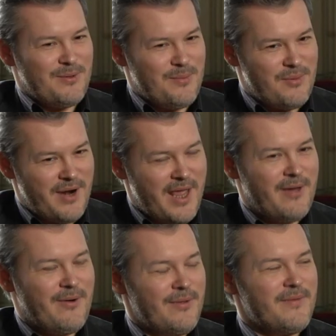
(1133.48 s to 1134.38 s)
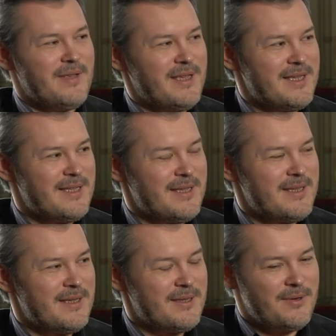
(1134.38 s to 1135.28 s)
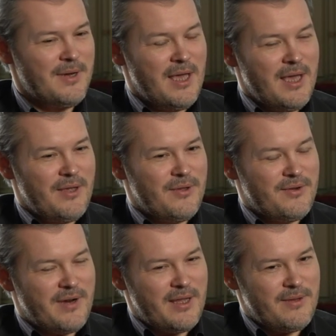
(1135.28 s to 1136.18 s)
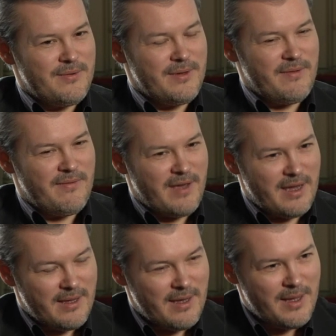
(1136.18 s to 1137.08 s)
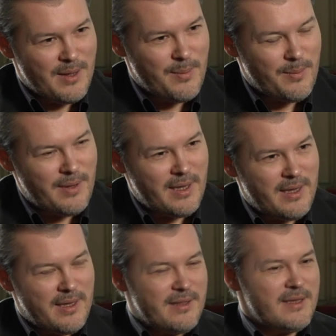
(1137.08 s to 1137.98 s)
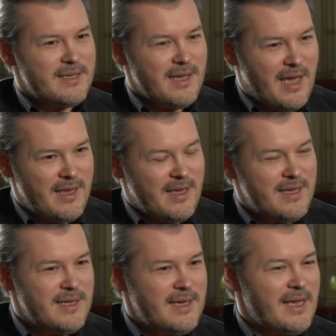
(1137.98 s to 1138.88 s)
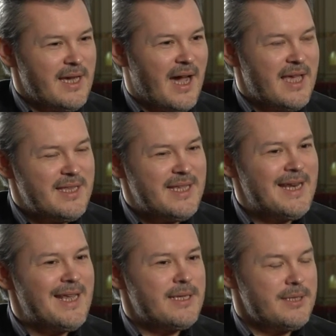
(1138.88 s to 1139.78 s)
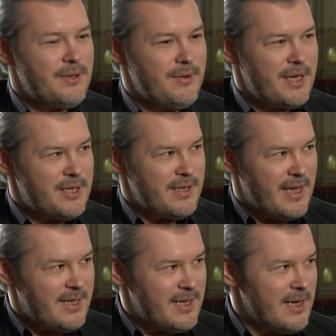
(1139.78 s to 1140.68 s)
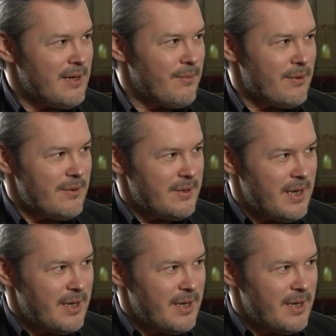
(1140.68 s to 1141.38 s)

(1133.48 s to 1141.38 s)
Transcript: to break all of the distances. So you try to, in fact, be in this idyllic situation, idyllic world